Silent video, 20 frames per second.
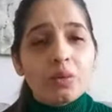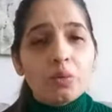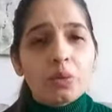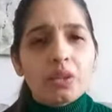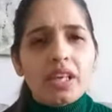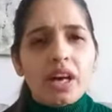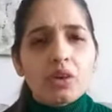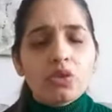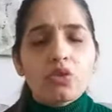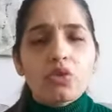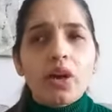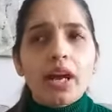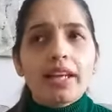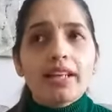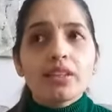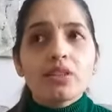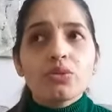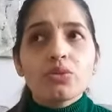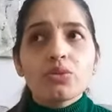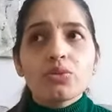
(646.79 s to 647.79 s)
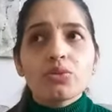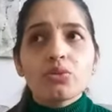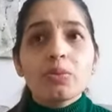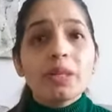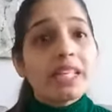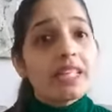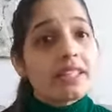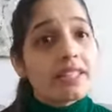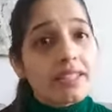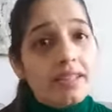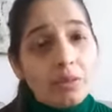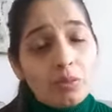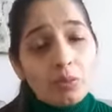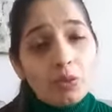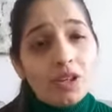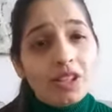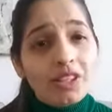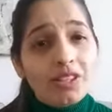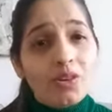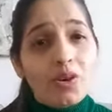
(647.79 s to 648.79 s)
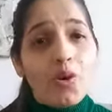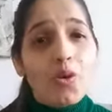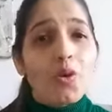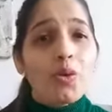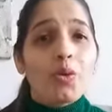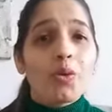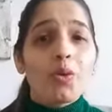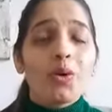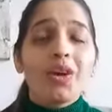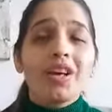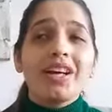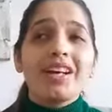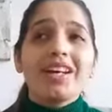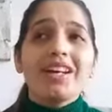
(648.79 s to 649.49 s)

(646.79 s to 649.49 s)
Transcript: without trying to please someone, or